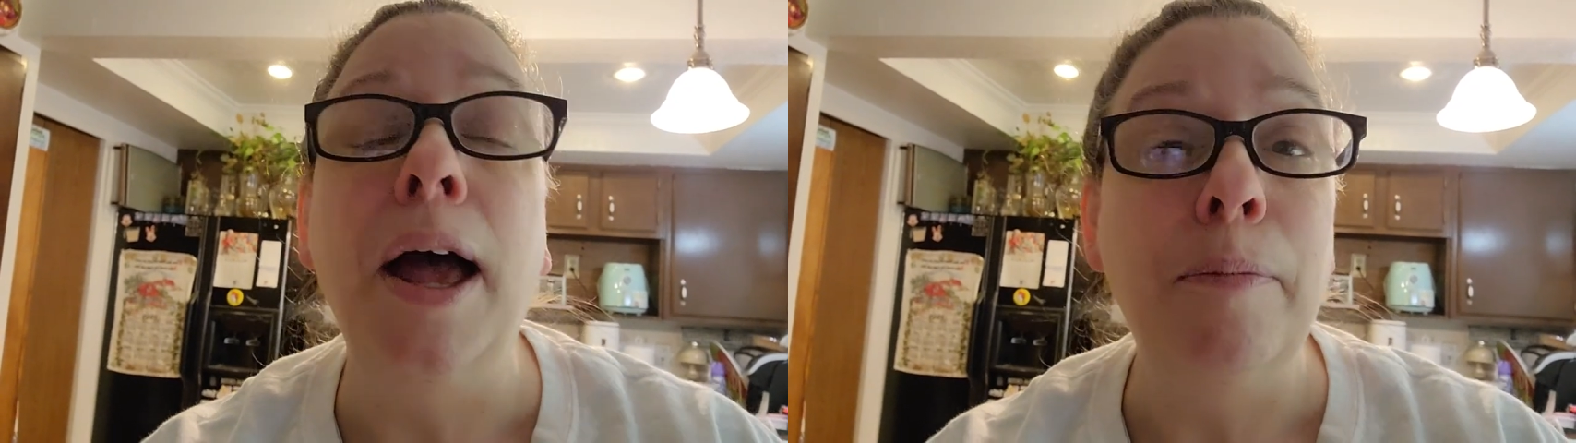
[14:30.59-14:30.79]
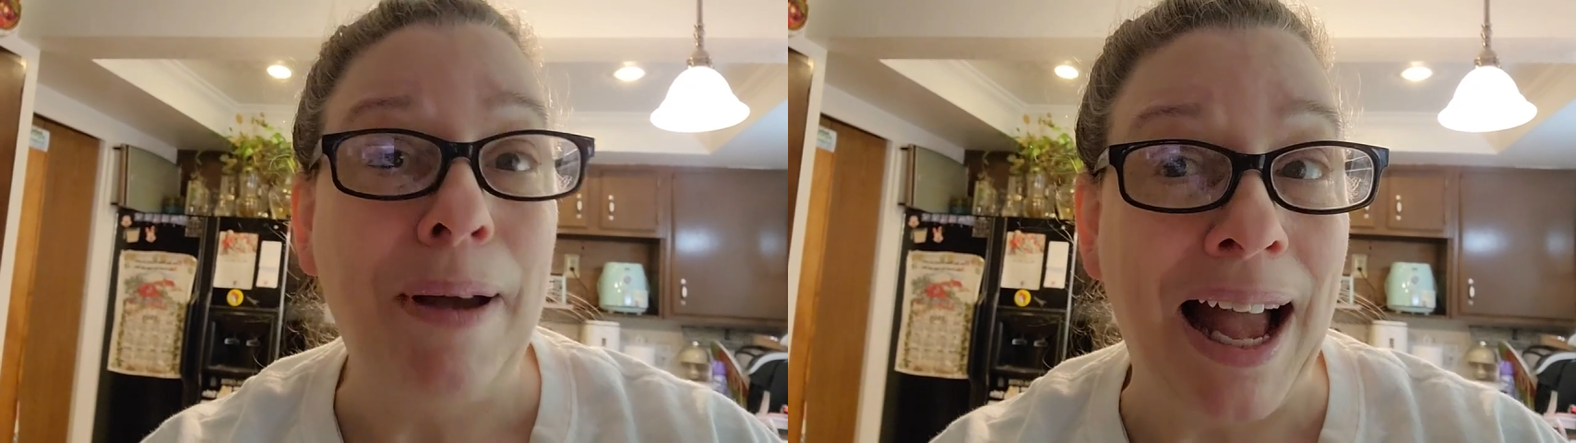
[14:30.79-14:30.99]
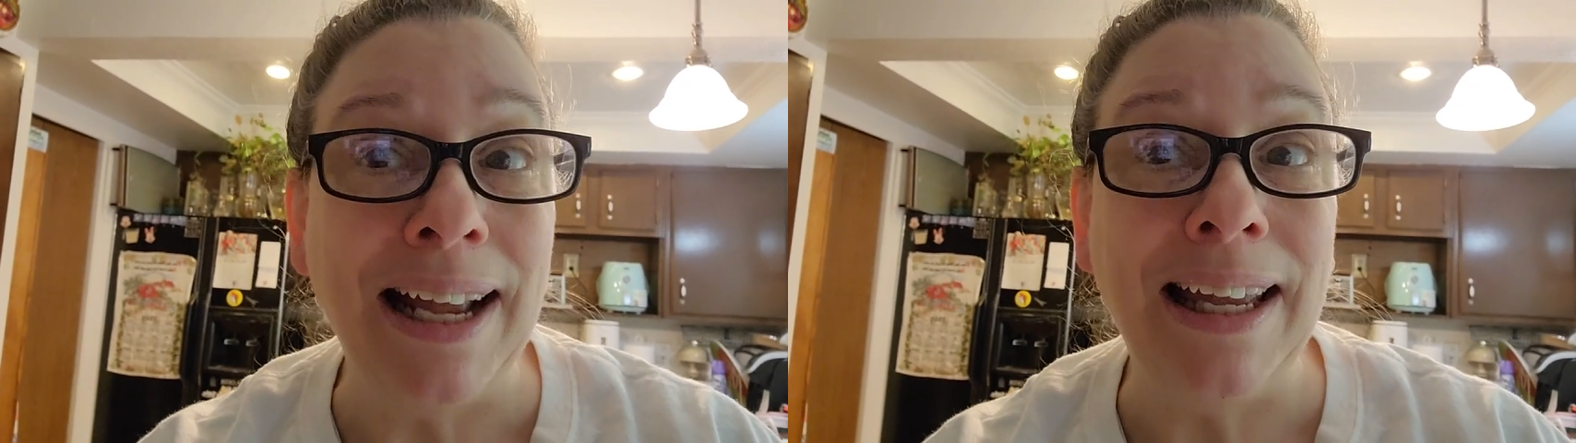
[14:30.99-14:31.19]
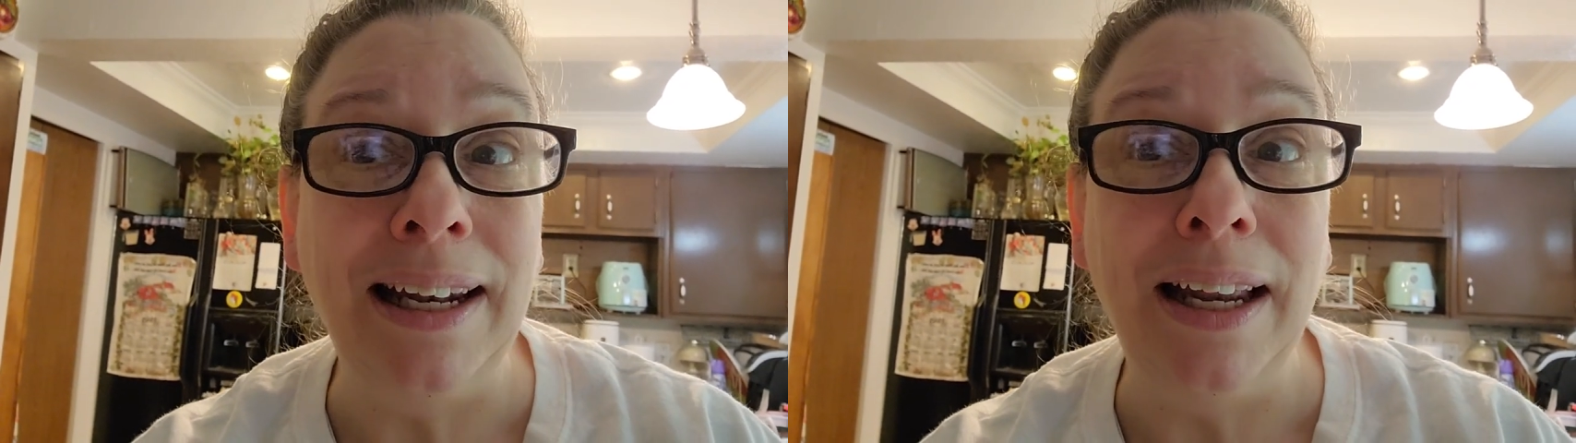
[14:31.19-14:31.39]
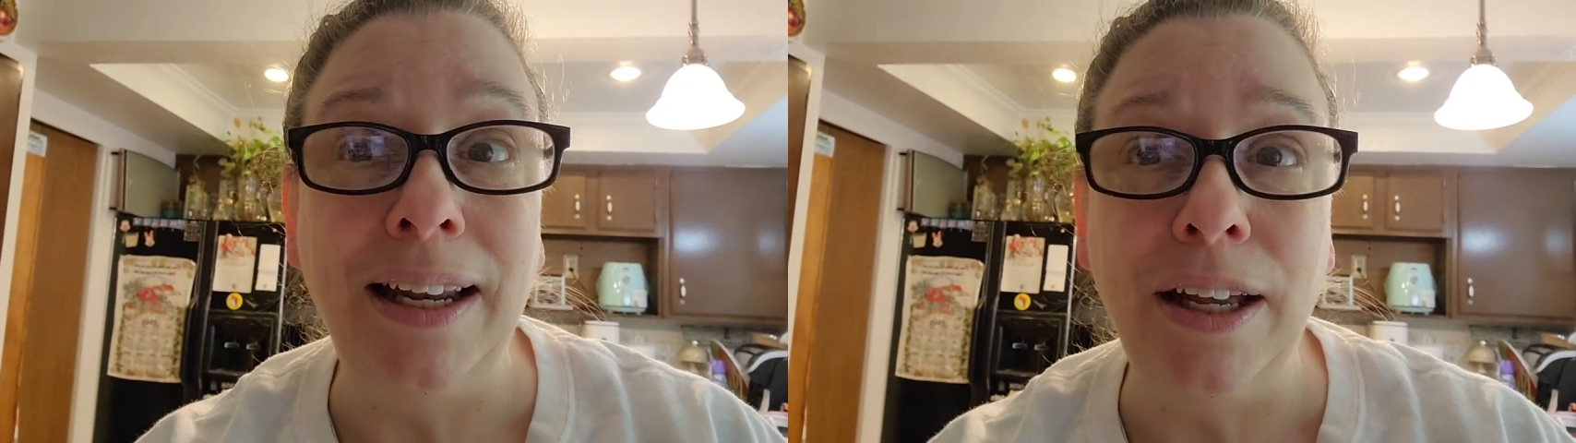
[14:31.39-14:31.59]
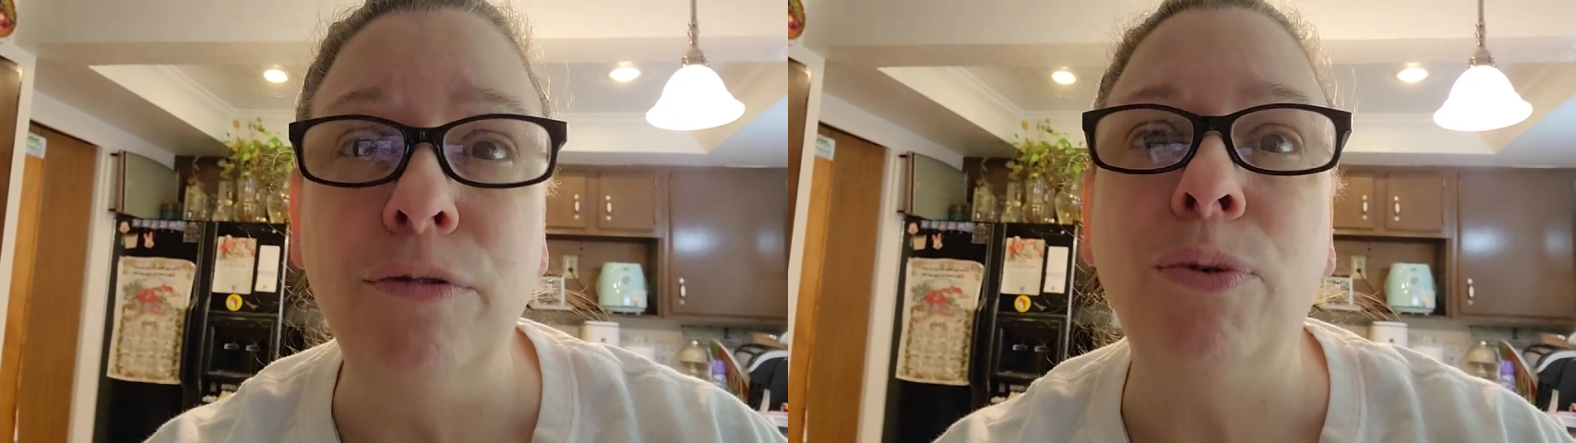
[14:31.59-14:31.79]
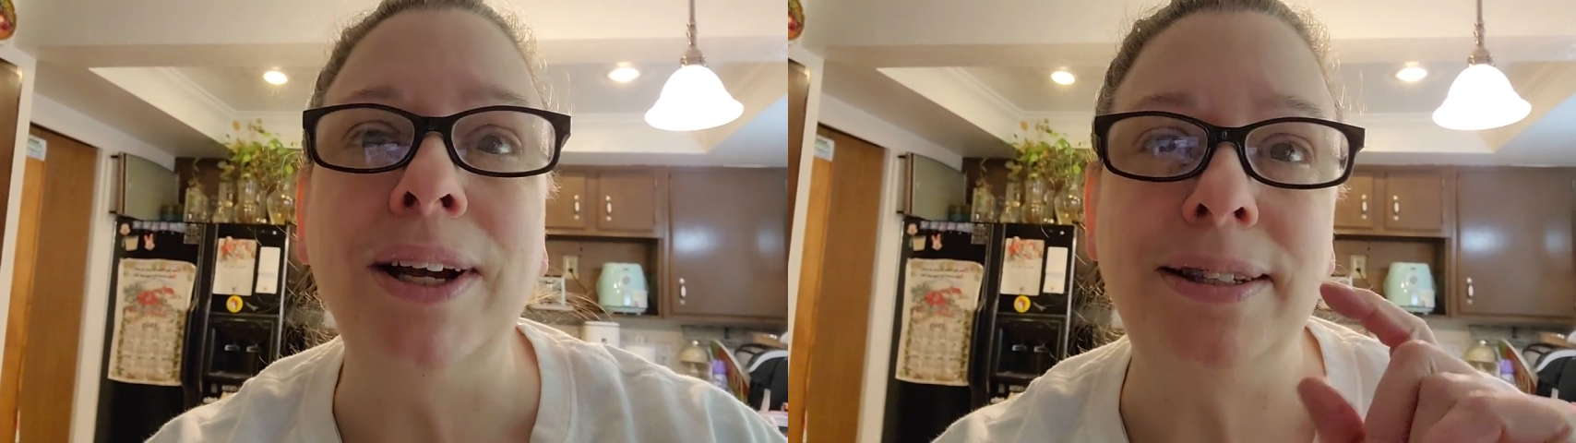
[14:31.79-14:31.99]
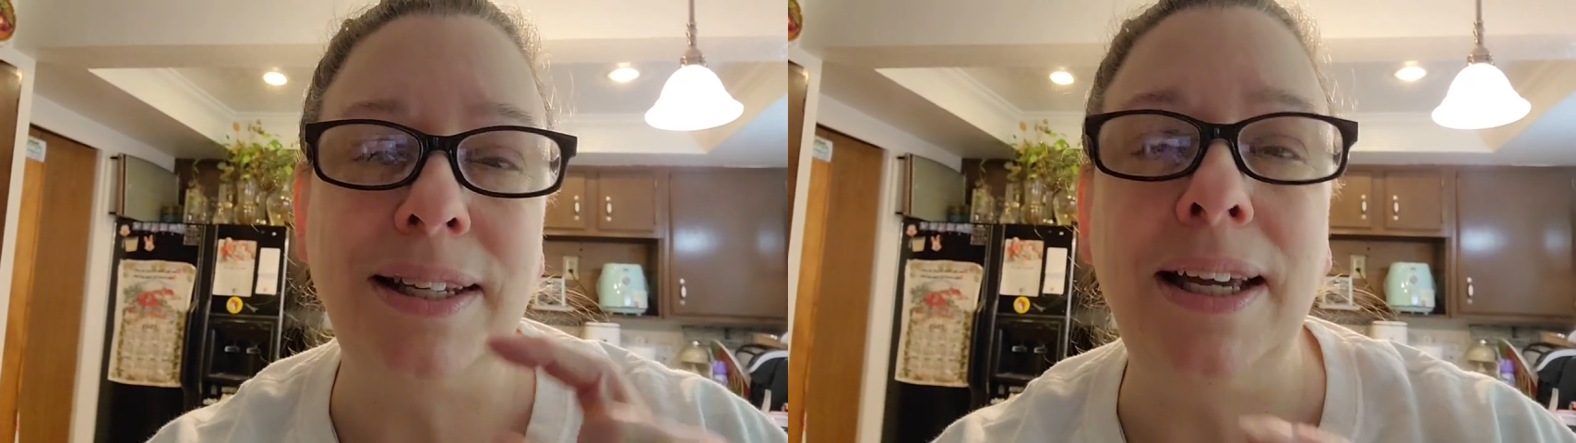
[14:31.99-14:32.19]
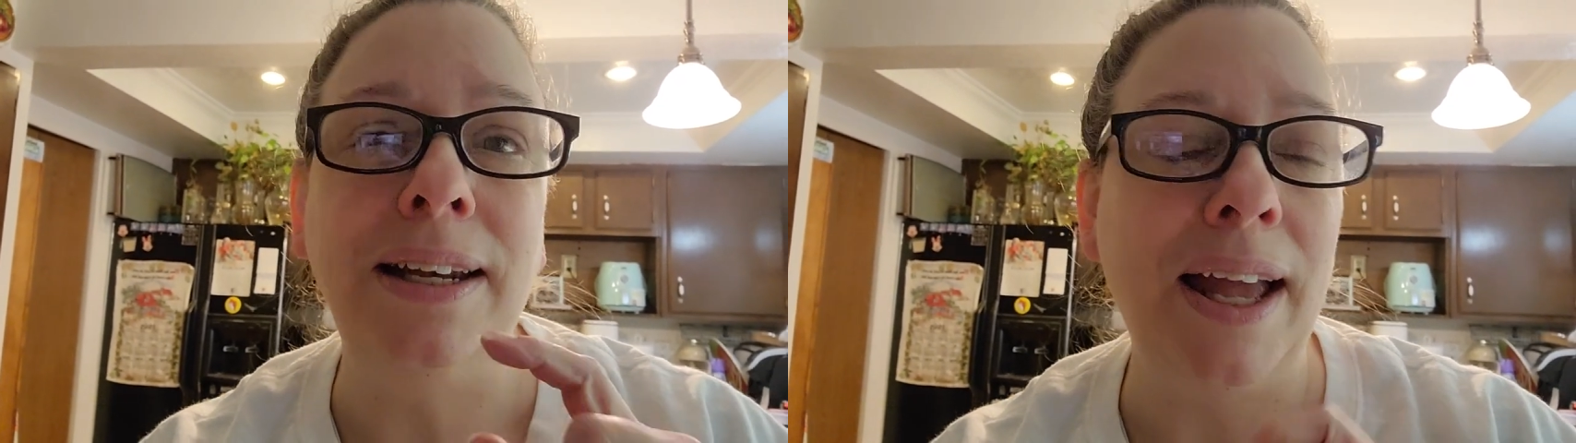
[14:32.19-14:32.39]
packing and invoicing.